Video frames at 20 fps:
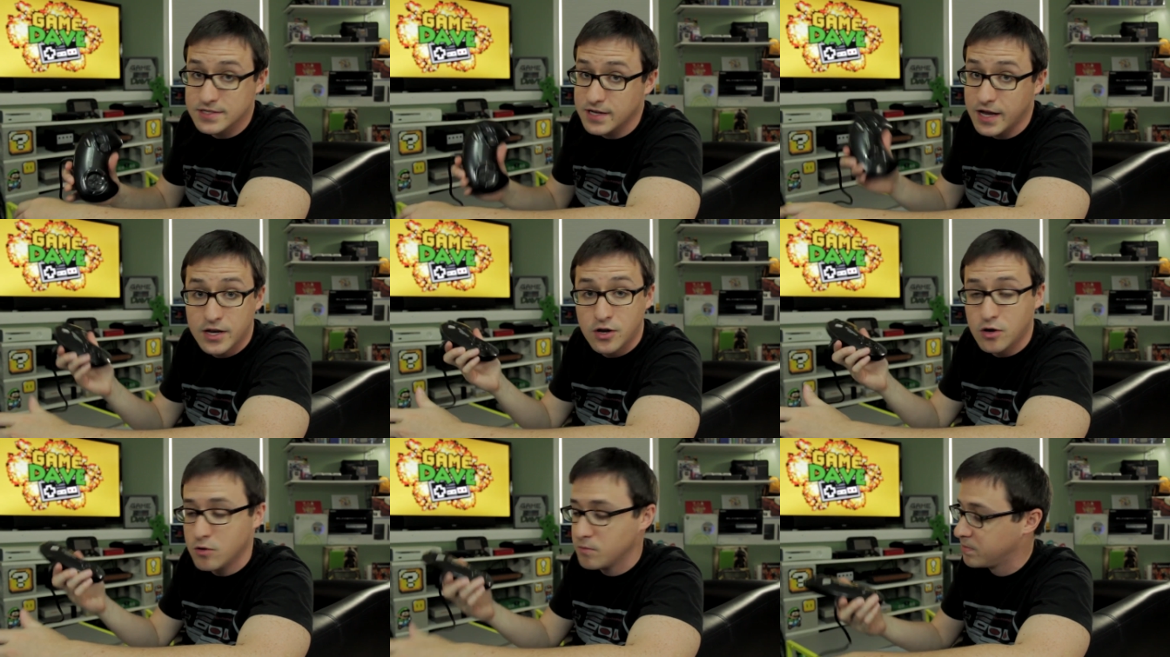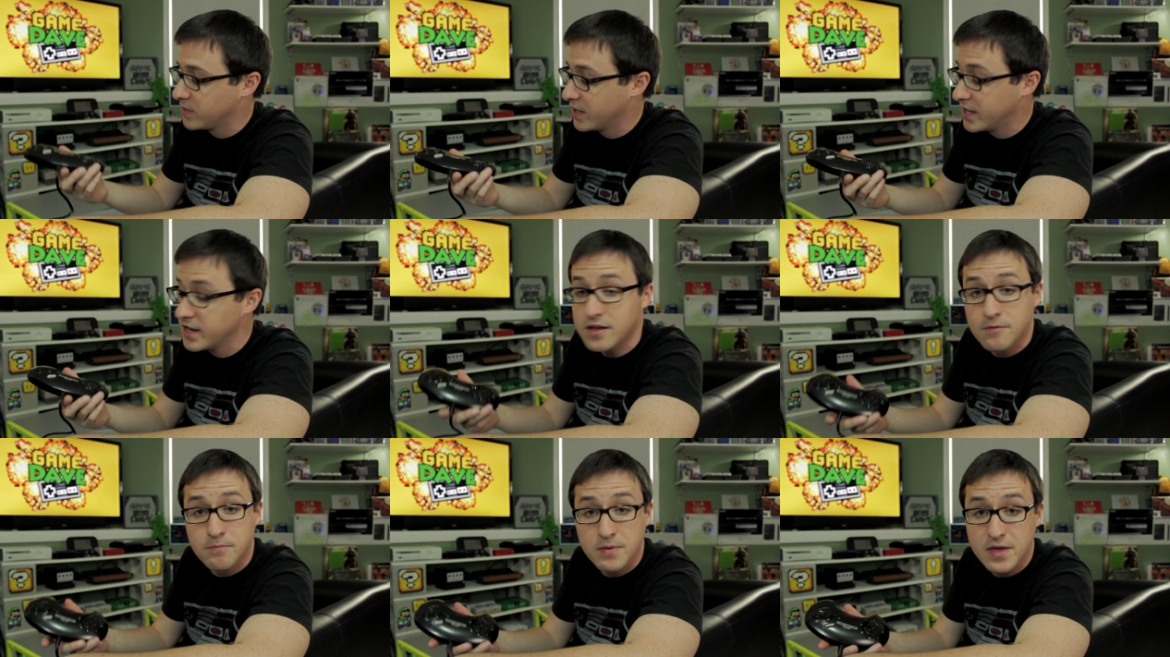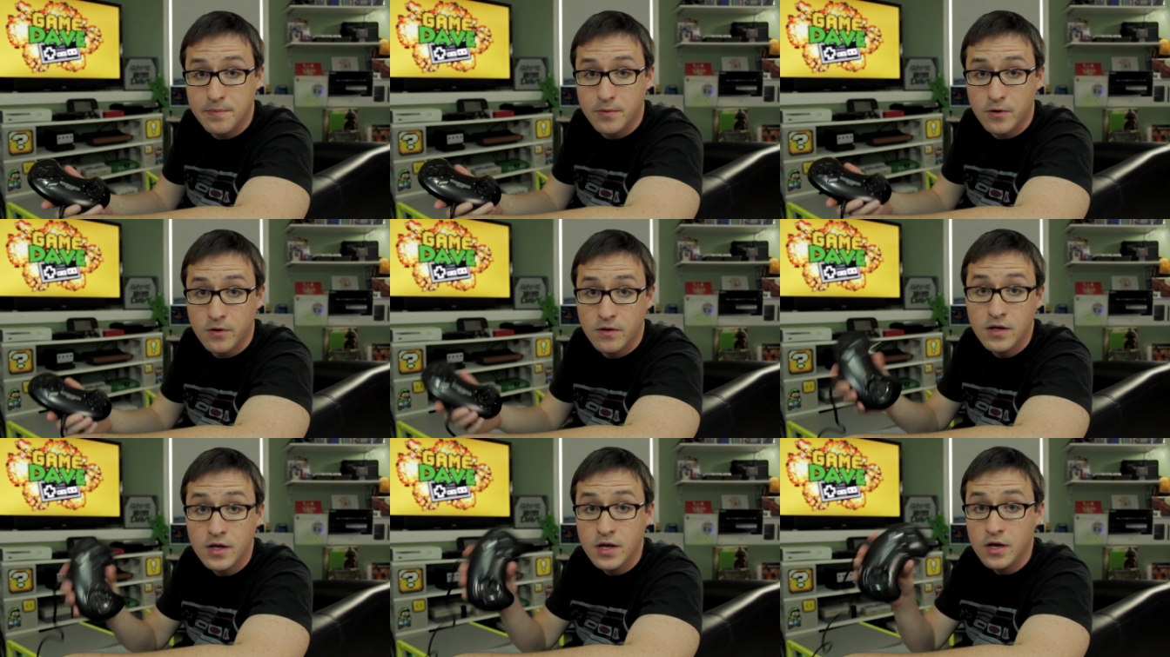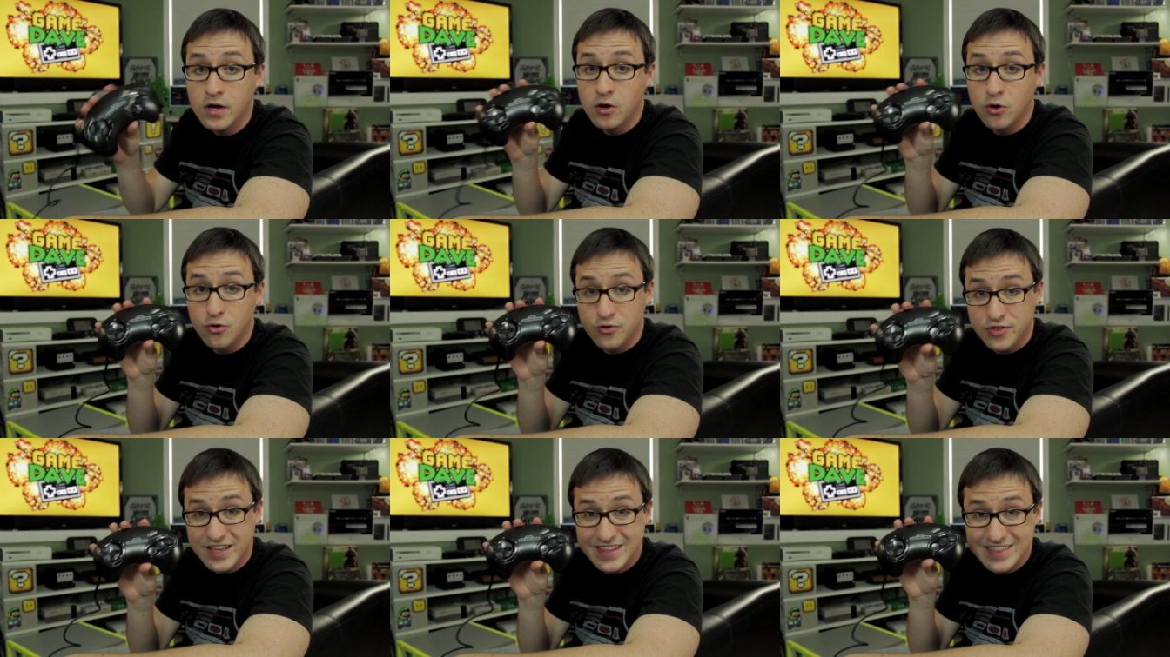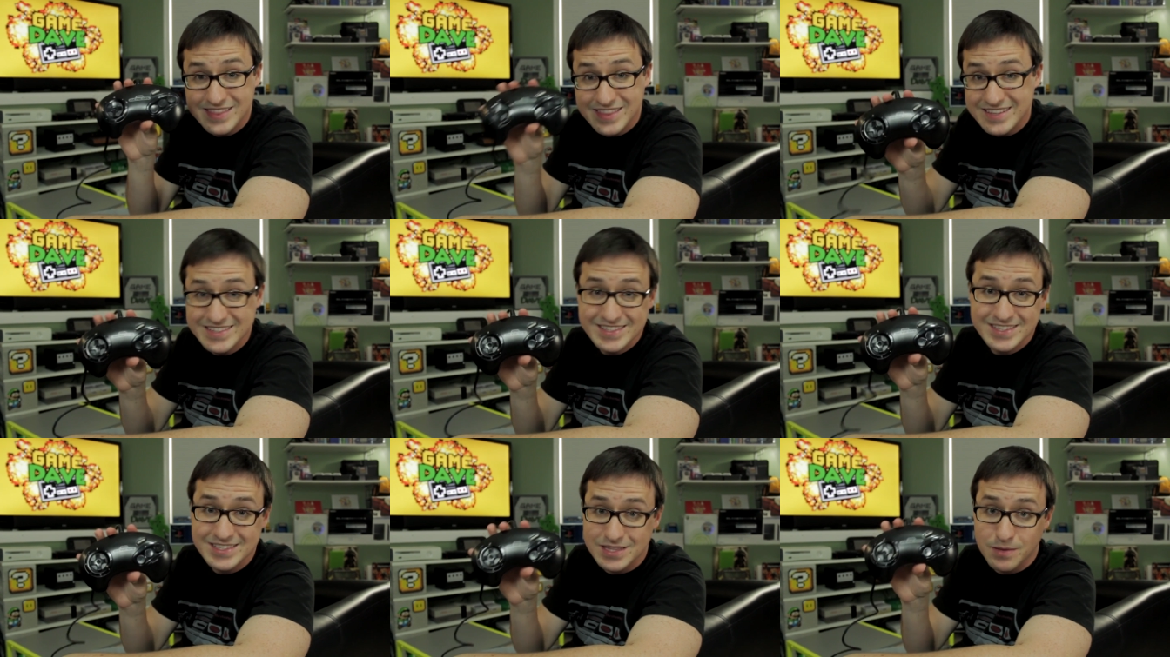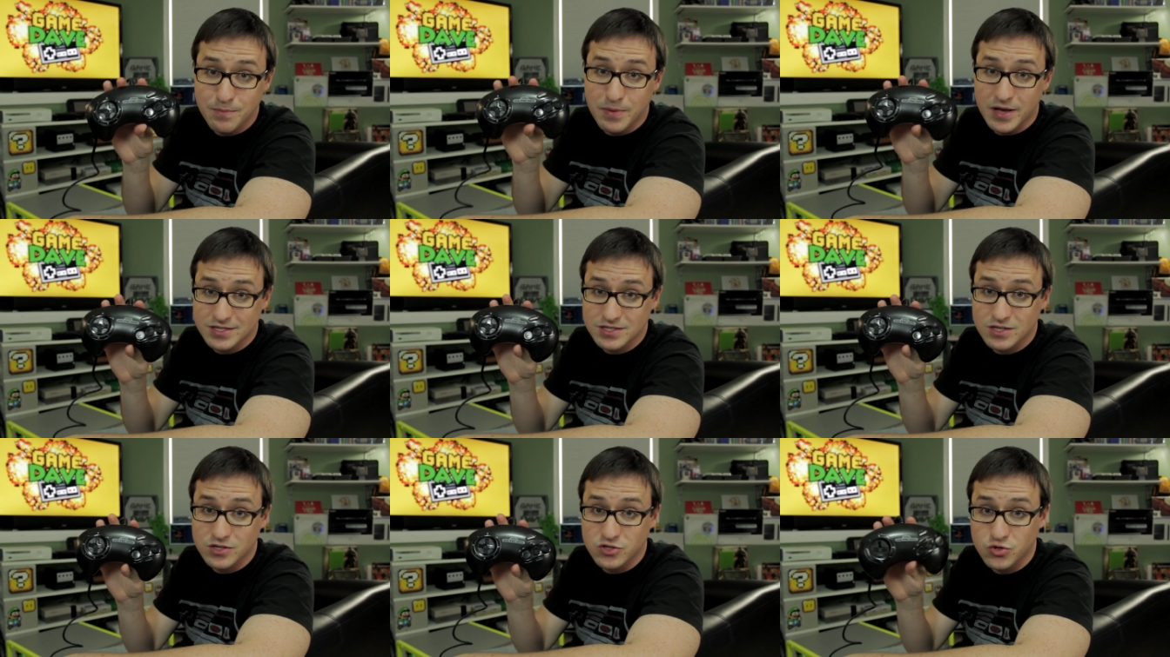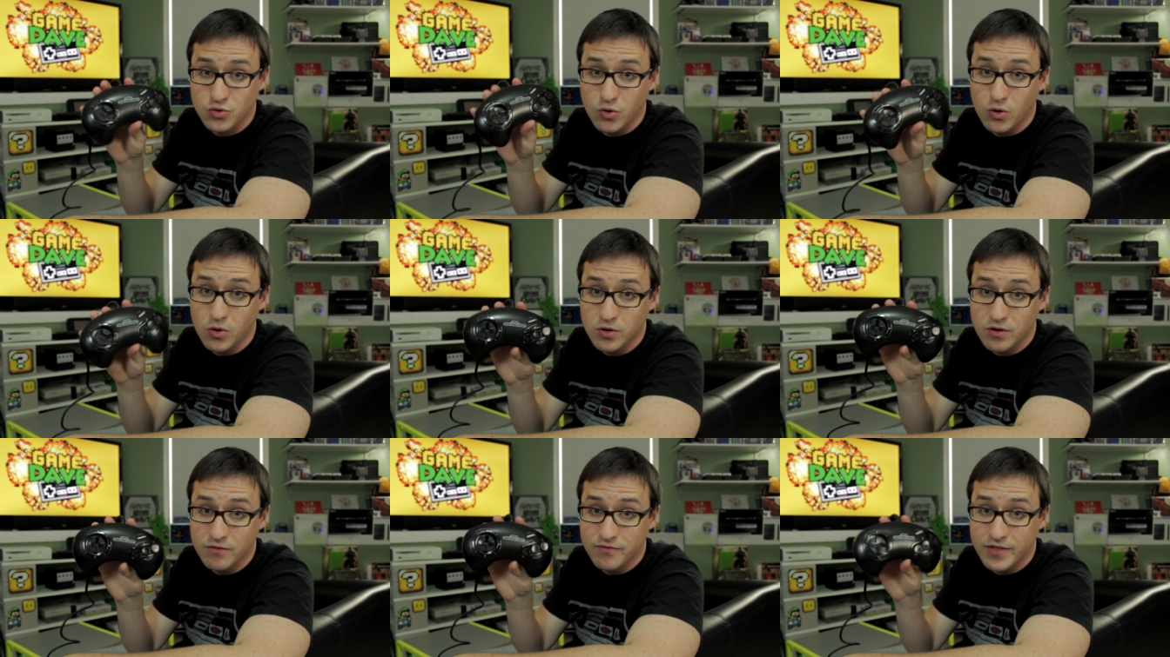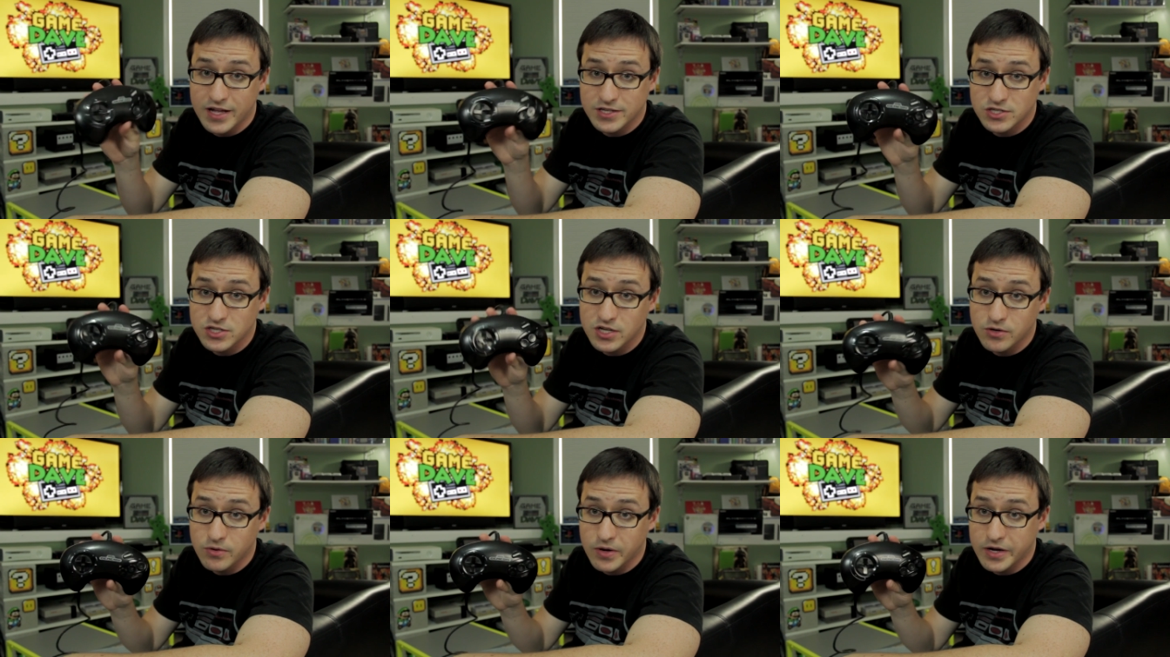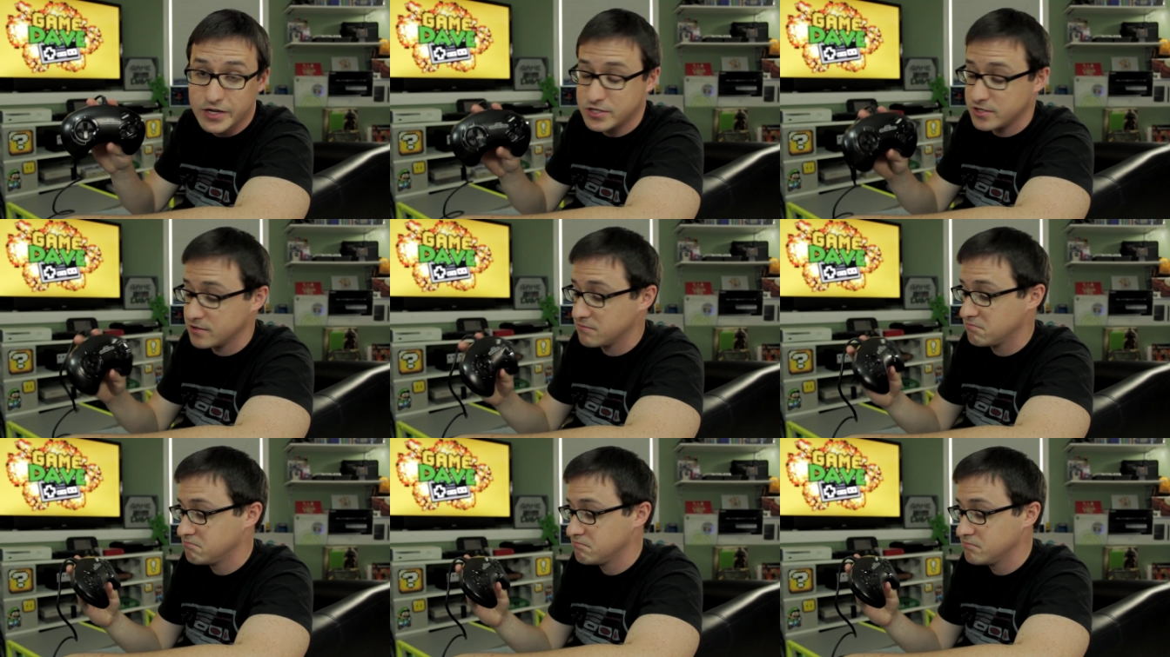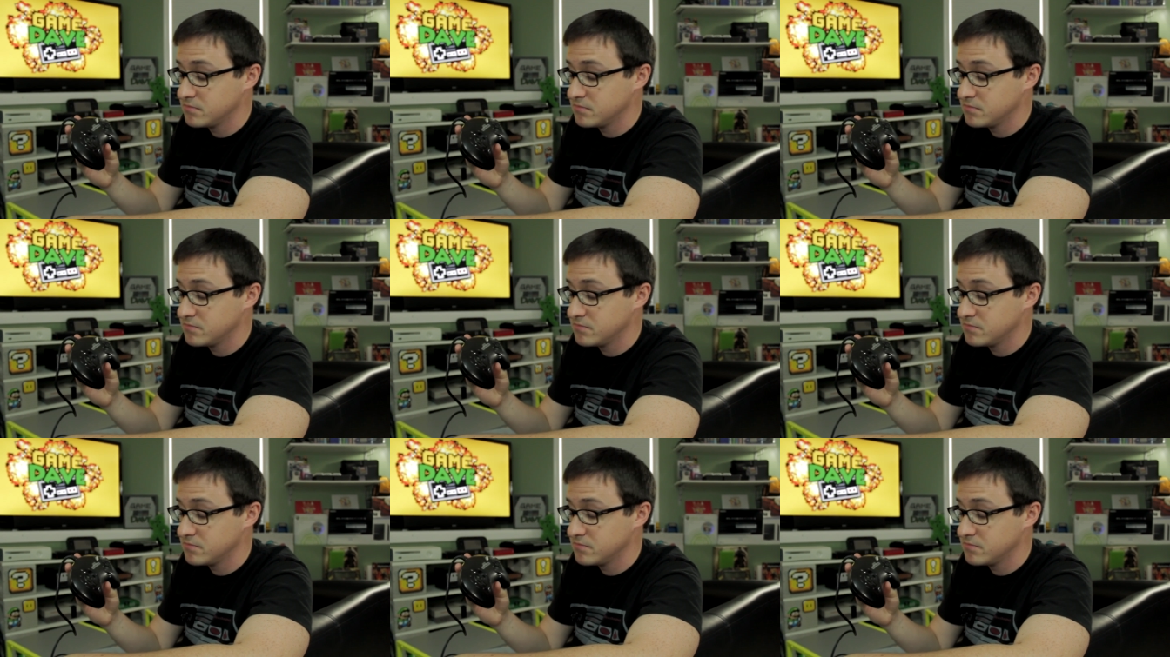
And I know plenty of people who think this is the best controller of that generation.